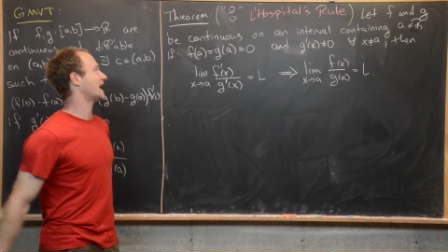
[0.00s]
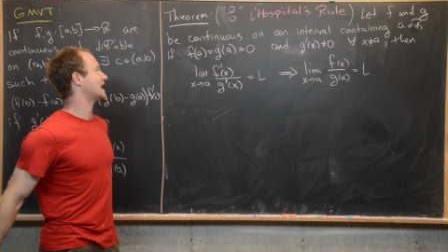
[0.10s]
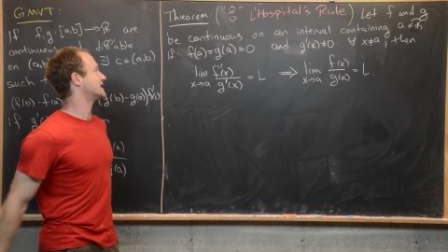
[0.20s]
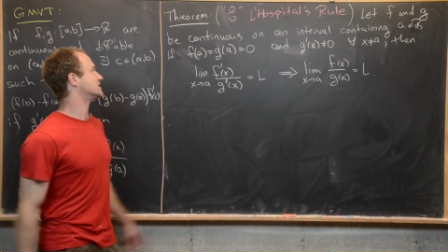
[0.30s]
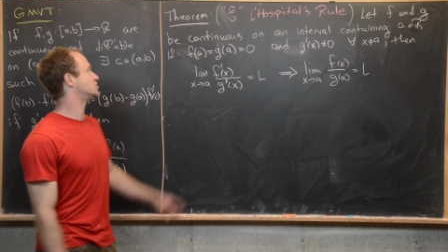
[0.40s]

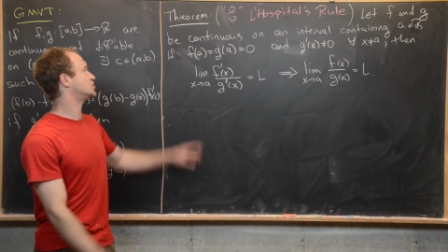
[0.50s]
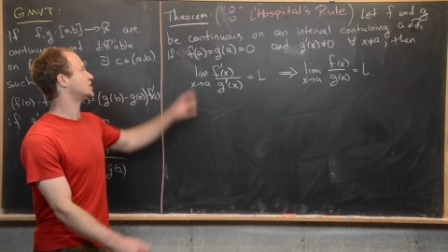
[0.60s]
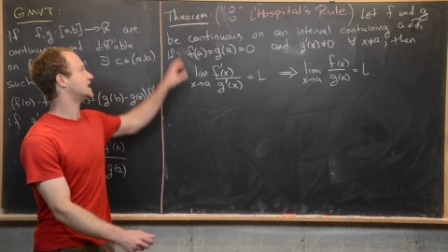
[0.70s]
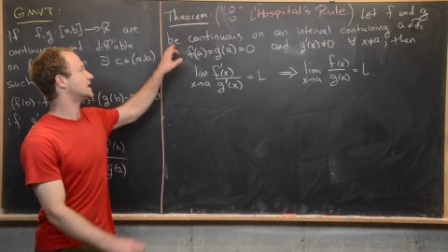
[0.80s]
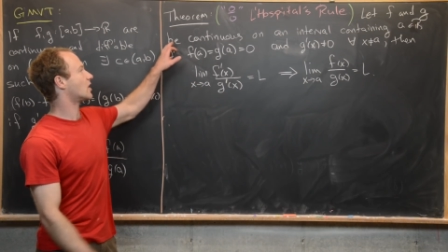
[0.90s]
and
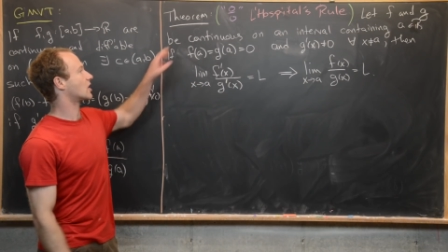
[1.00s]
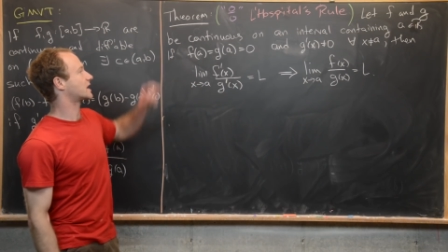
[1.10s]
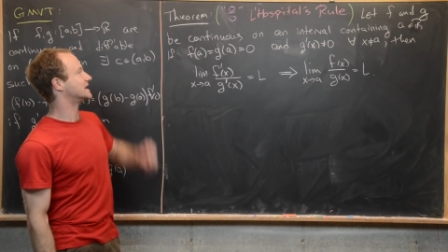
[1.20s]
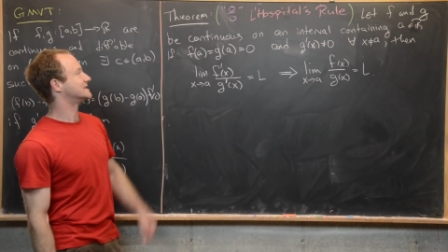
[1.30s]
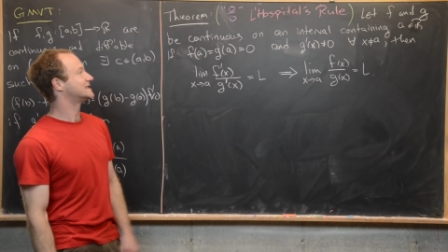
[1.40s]
g are
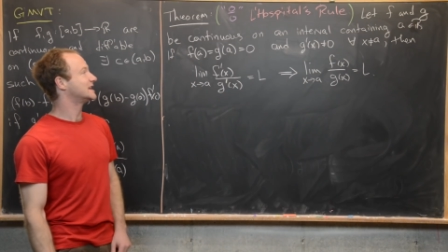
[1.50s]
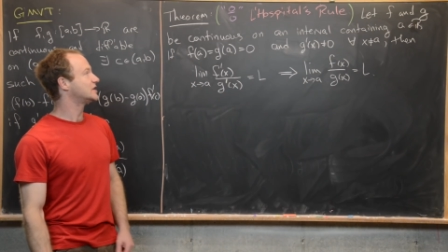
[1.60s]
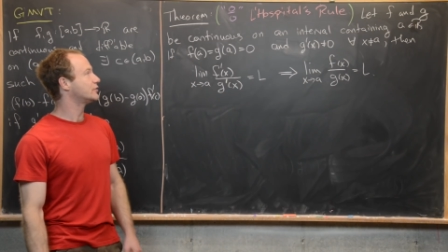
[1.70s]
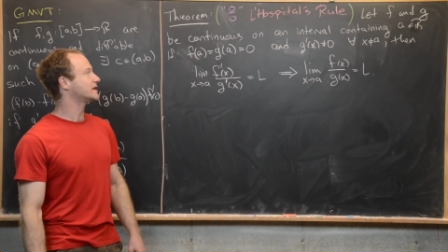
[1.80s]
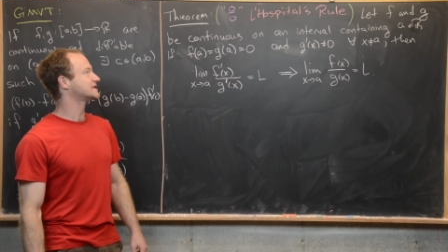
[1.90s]

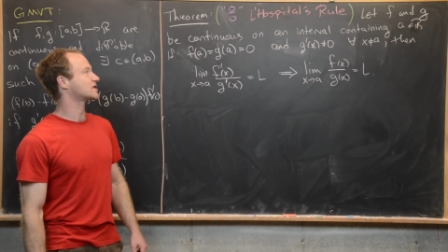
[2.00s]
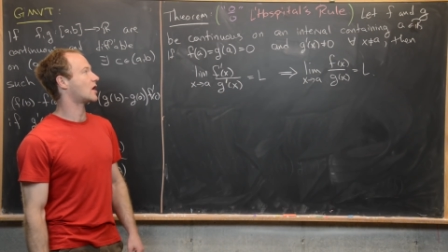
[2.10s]
continuous